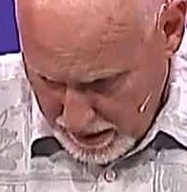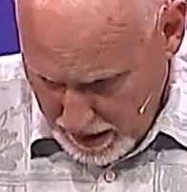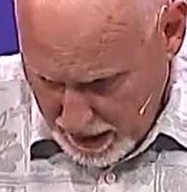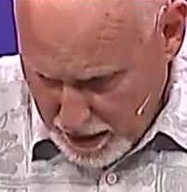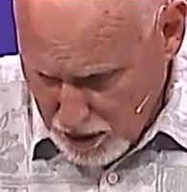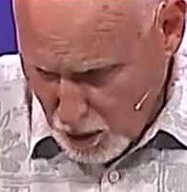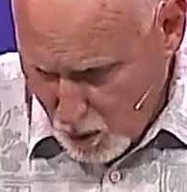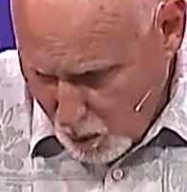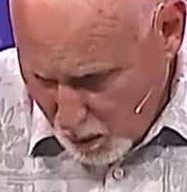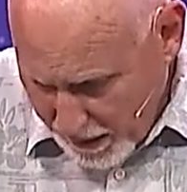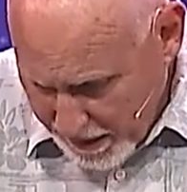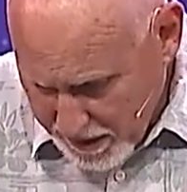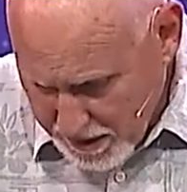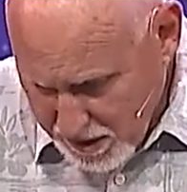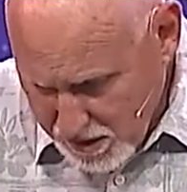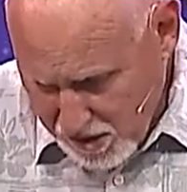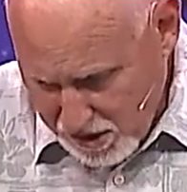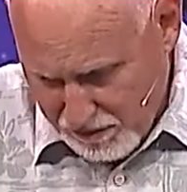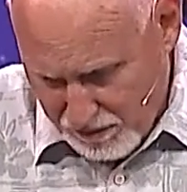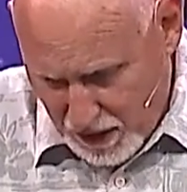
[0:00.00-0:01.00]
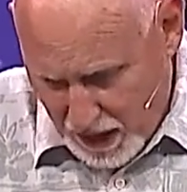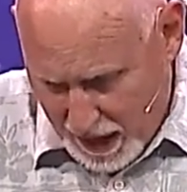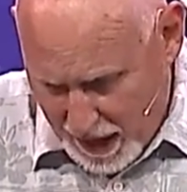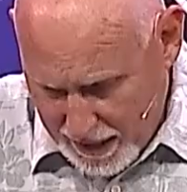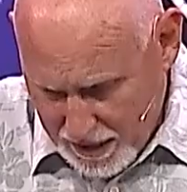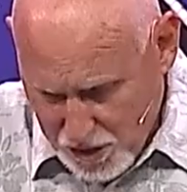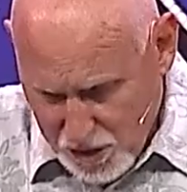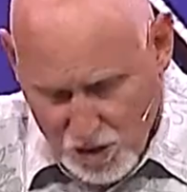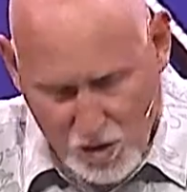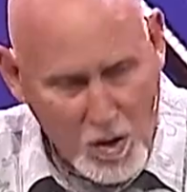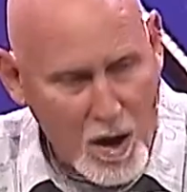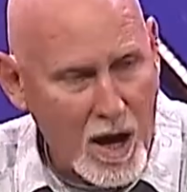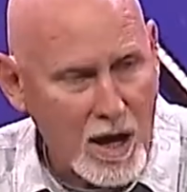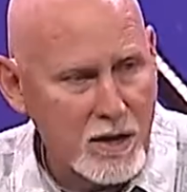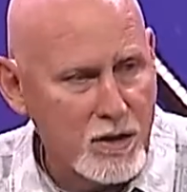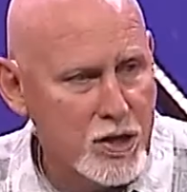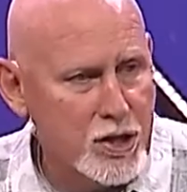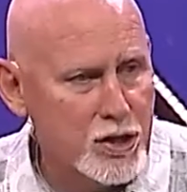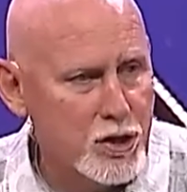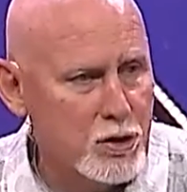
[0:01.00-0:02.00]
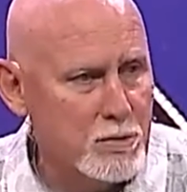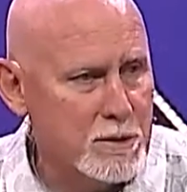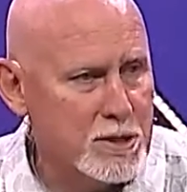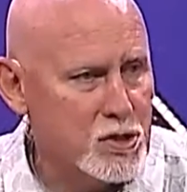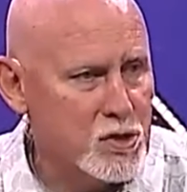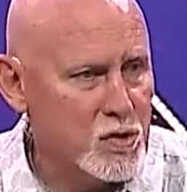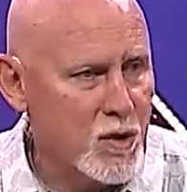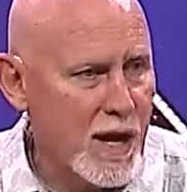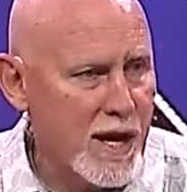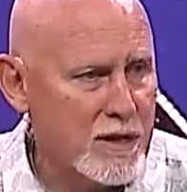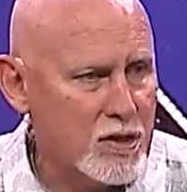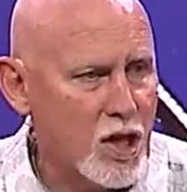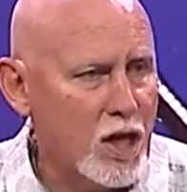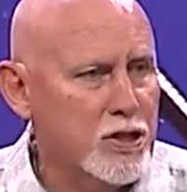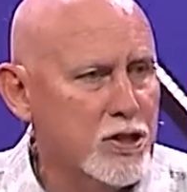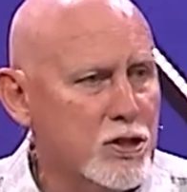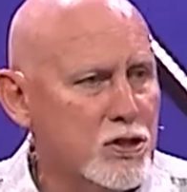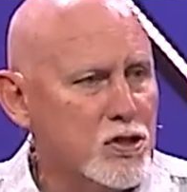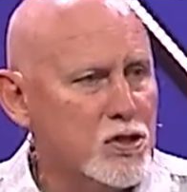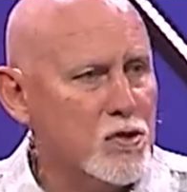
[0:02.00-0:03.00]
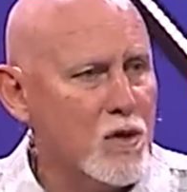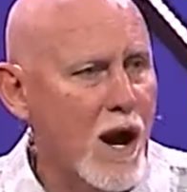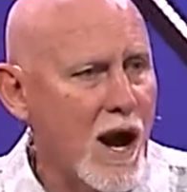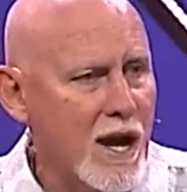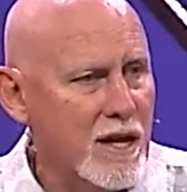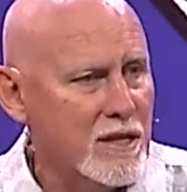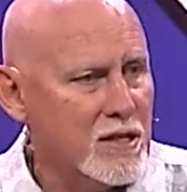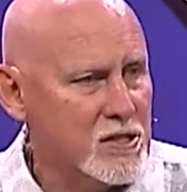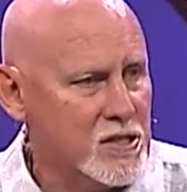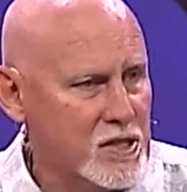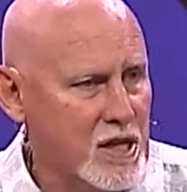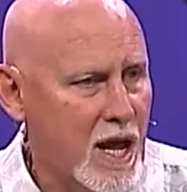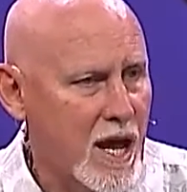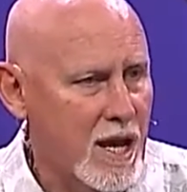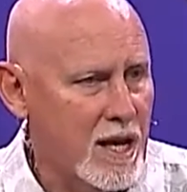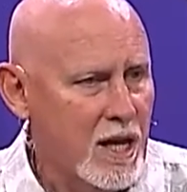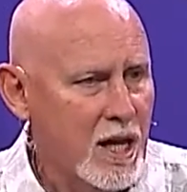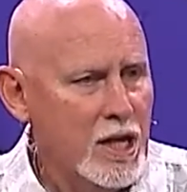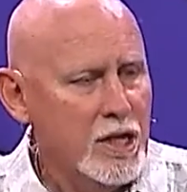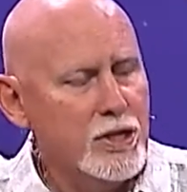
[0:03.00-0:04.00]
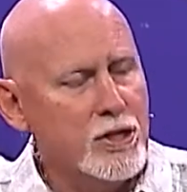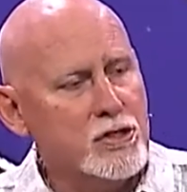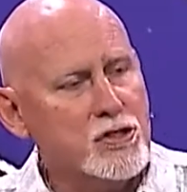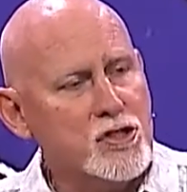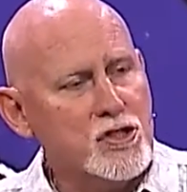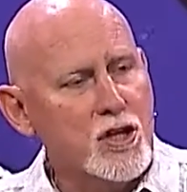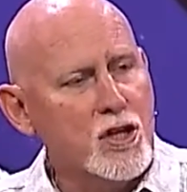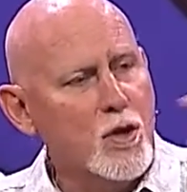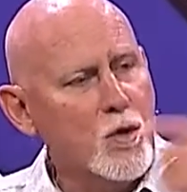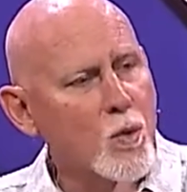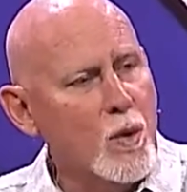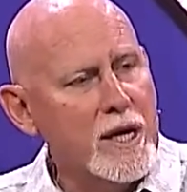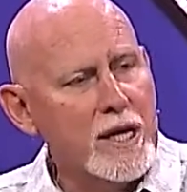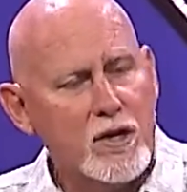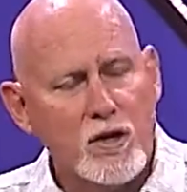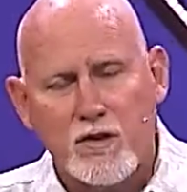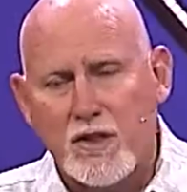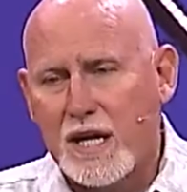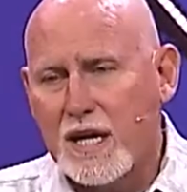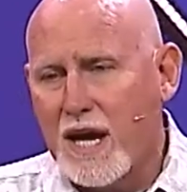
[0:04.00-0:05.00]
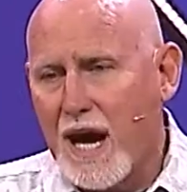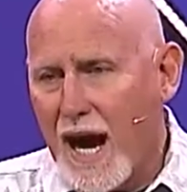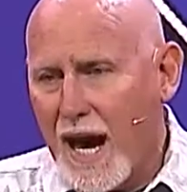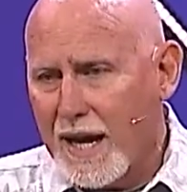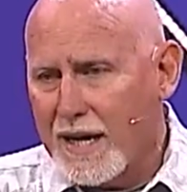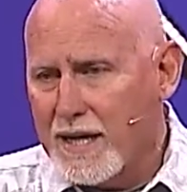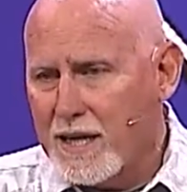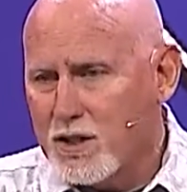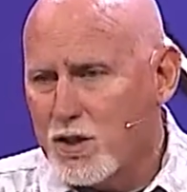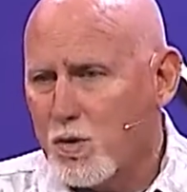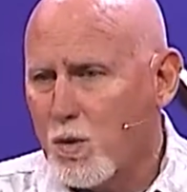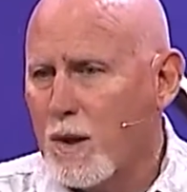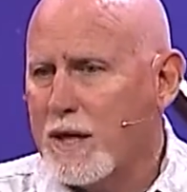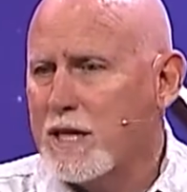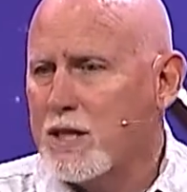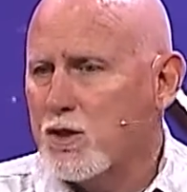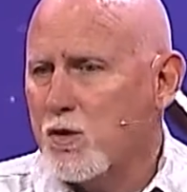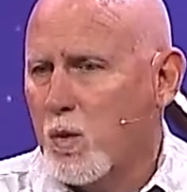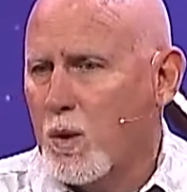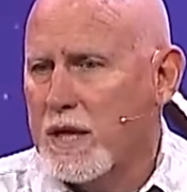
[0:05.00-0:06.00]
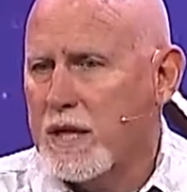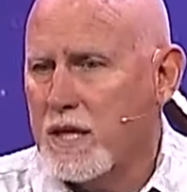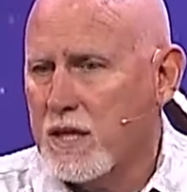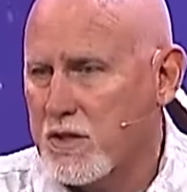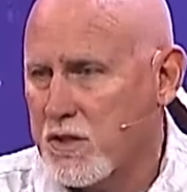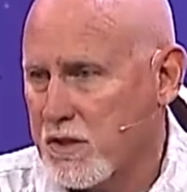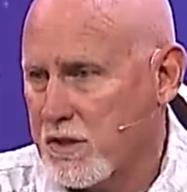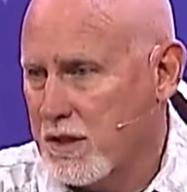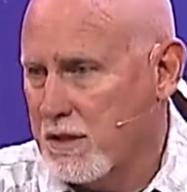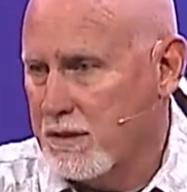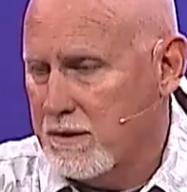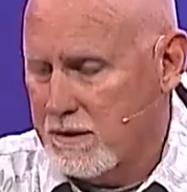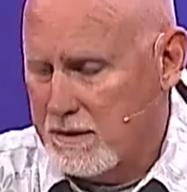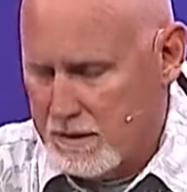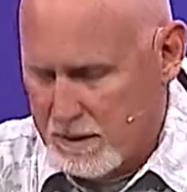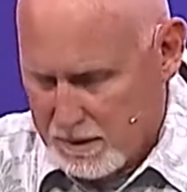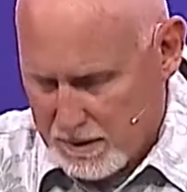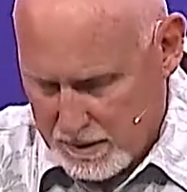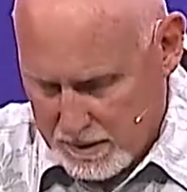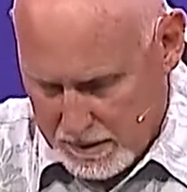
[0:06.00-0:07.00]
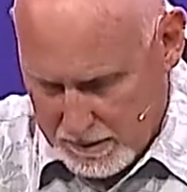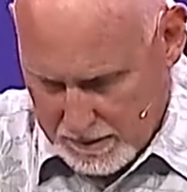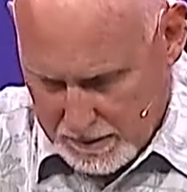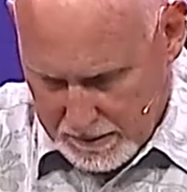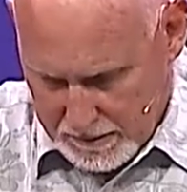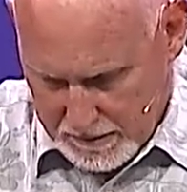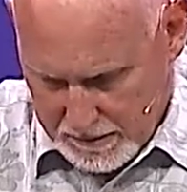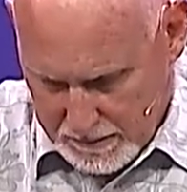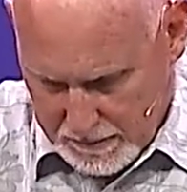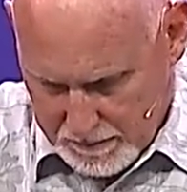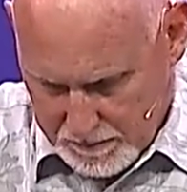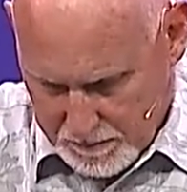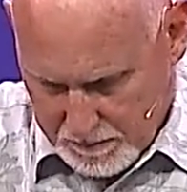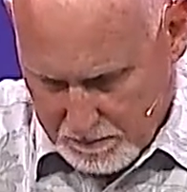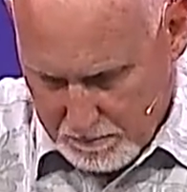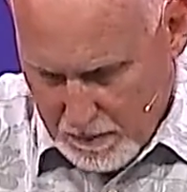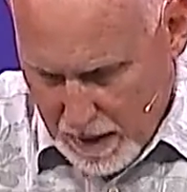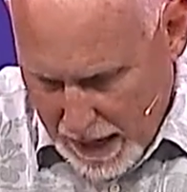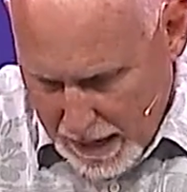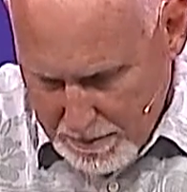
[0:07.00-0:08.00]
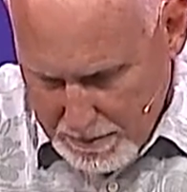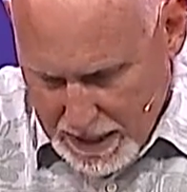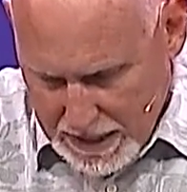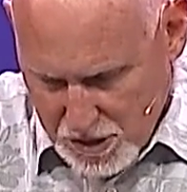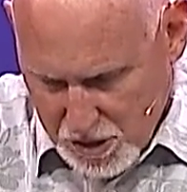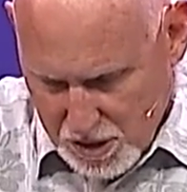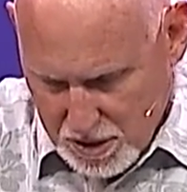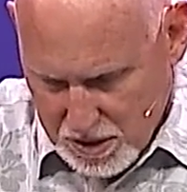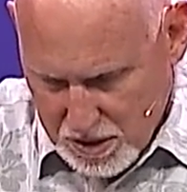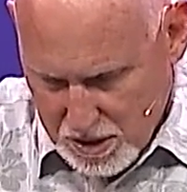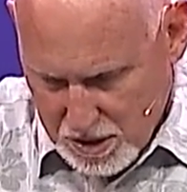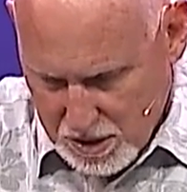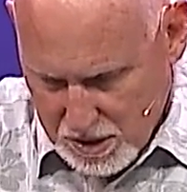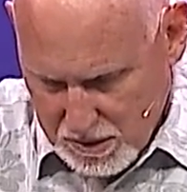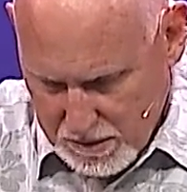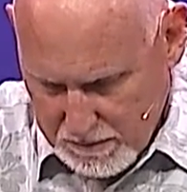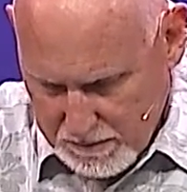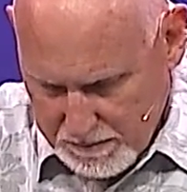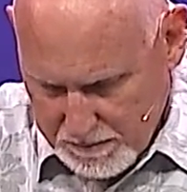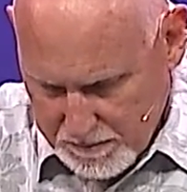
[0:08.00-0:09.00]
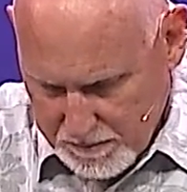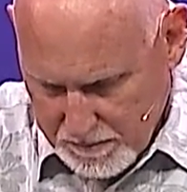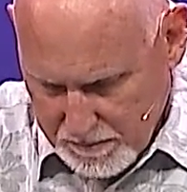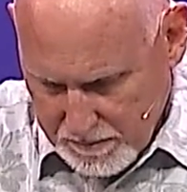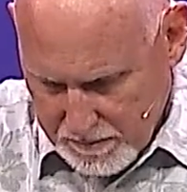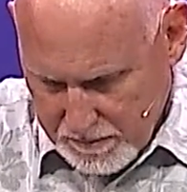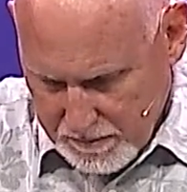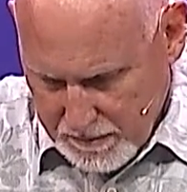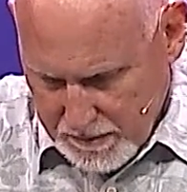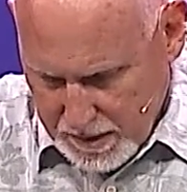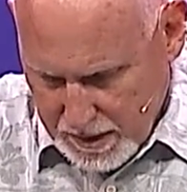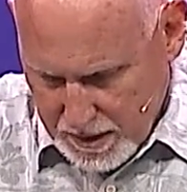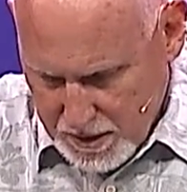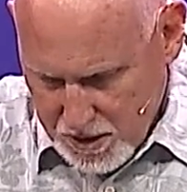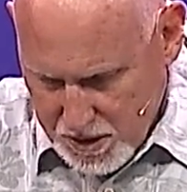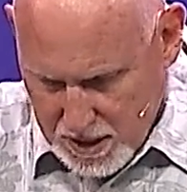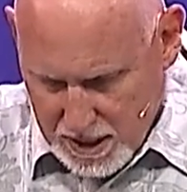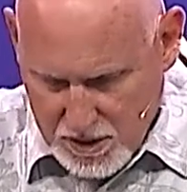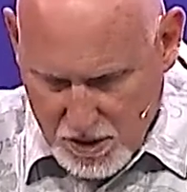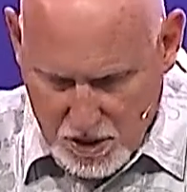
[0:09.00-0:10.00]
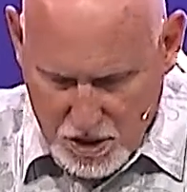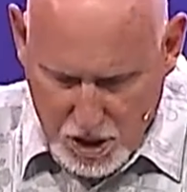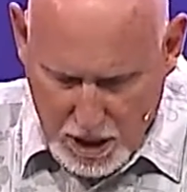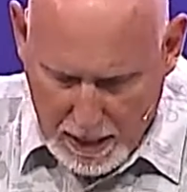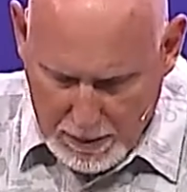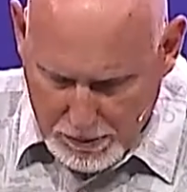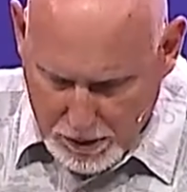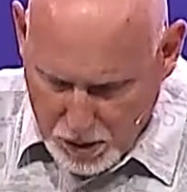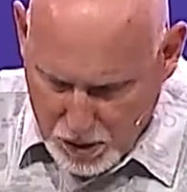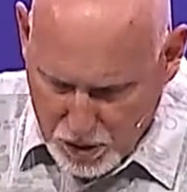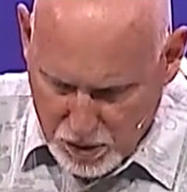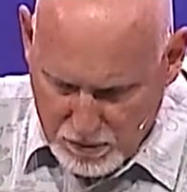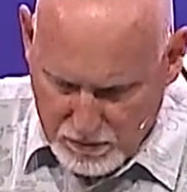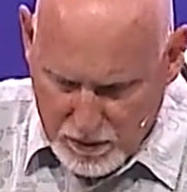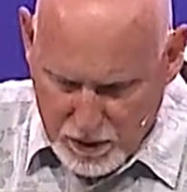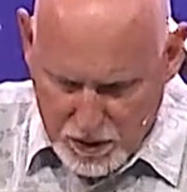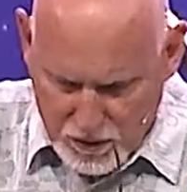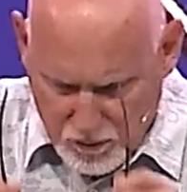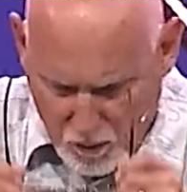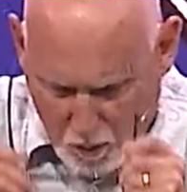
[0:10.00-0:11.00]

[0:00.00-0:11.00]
And the weakness of God is stronger than human strength. On your strongest day, you're still weaker than God is when he's weakest. My message, he says in chapter 2, verse